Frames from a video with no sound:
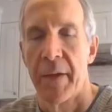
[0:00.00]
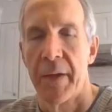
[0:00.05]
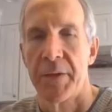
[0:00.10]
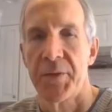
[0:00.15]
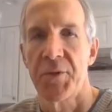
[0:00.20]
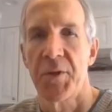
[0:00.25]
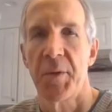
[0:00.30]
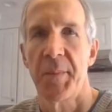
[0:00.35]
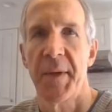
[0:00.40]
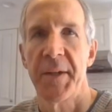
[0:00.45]

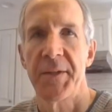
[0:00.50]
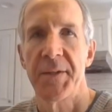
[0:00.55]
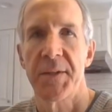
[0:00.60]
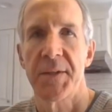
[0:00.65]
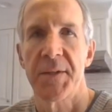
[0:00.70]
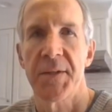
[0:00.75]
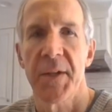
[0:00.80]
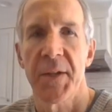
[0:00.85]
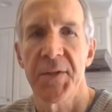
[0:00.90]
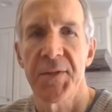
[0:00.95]
So you mentioned
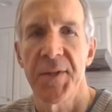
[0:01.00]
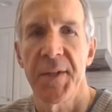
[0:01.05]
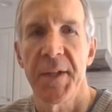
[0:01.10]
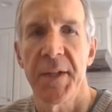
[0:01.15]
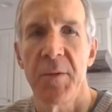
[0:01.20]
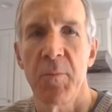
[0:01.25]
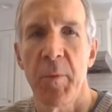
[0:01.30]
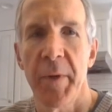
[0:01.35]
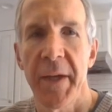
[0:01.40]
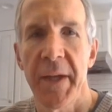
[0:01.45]

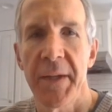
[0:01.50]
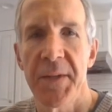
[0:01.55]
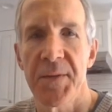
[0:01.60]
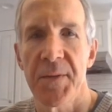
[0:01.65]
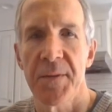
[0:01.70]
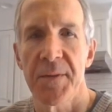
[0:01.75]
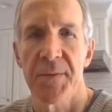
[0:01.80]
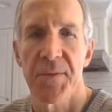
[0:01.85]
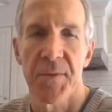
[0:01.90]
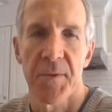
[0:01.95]
16 weeks
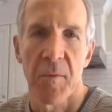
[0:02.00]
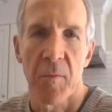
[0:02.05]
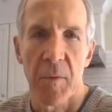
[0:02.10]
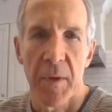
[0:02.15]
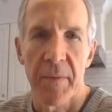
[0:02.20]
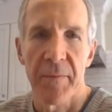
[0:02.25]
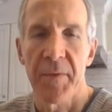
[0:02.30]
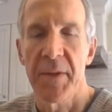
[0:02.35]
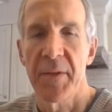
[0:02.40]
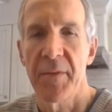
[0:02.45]
or so,
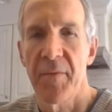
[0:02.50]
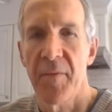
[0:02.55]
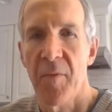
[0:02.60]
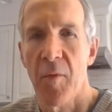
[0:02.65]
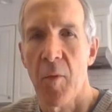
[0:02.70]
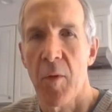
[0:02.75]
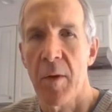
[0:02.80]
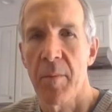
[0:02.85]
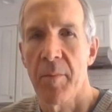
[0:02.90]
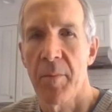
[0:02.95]
roughly
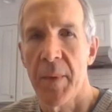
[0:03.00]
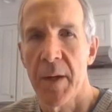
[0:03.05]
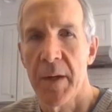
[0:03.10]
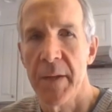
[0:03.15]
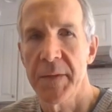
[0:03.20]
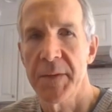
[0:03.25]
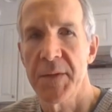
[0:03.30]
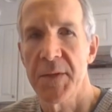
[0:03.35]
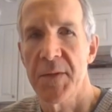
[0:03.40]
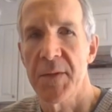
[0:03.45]
4
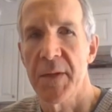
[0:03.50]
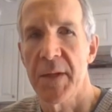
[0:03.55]
months.